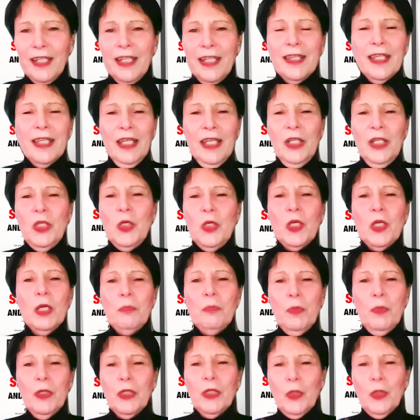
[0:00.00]
And then you can
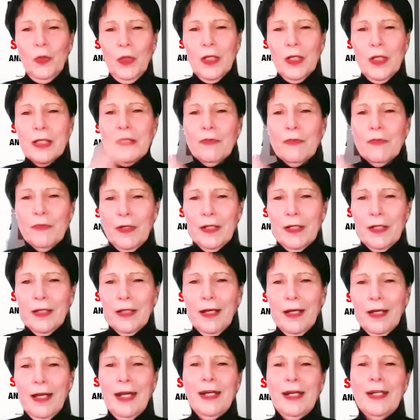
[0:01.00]
put the horse in front of
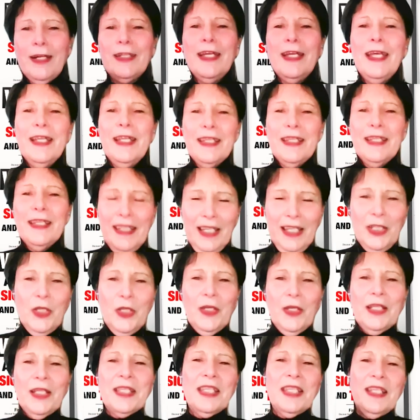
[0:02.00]
the cart, then
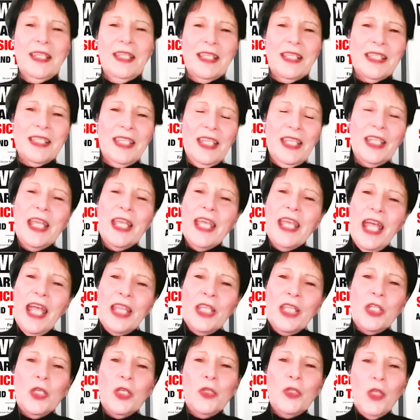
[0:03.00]
you can sit in the seat, and
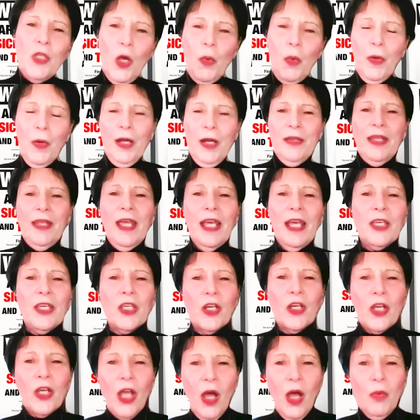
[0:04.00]
then you know where in the heck
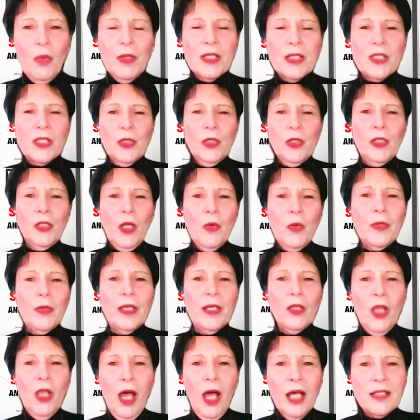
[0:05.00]
you're going so you don't
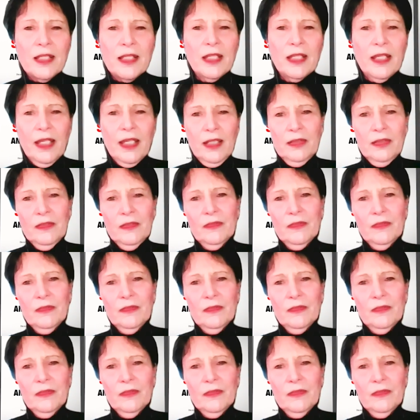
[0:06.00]
get lost again.